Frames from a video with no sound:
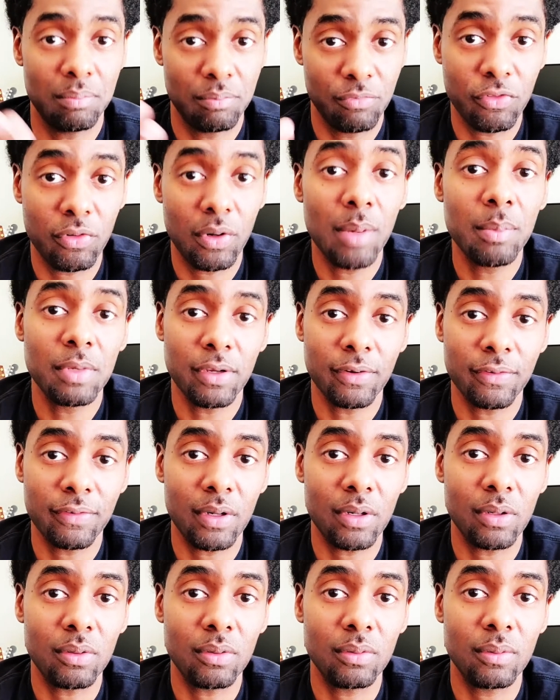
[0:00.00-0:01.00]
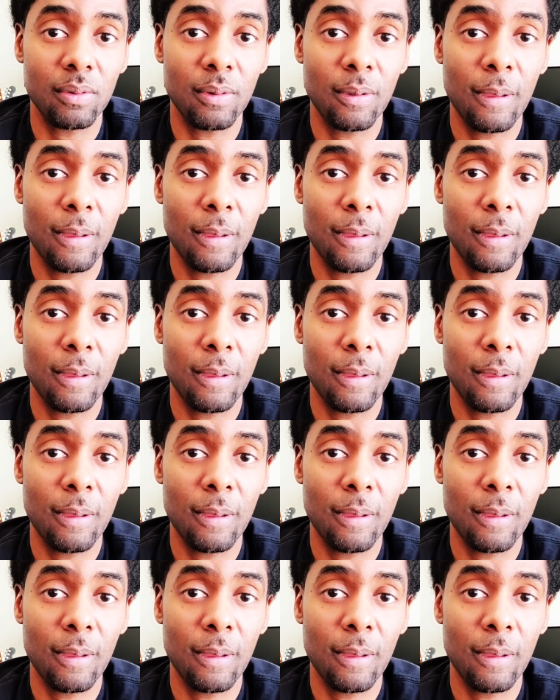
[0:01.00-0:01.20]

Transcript: from your phone,